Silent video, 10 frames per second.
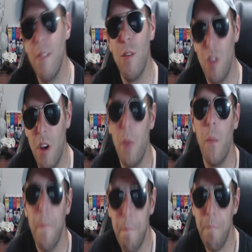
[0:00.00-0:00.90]
So...
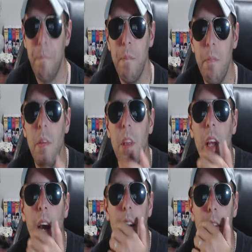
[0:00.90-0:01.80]

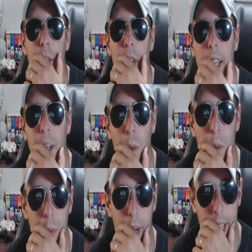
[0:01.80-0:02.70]
I do like
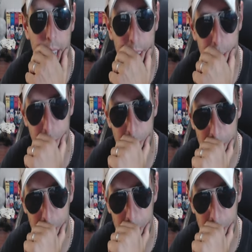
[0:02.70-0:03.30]
open weight category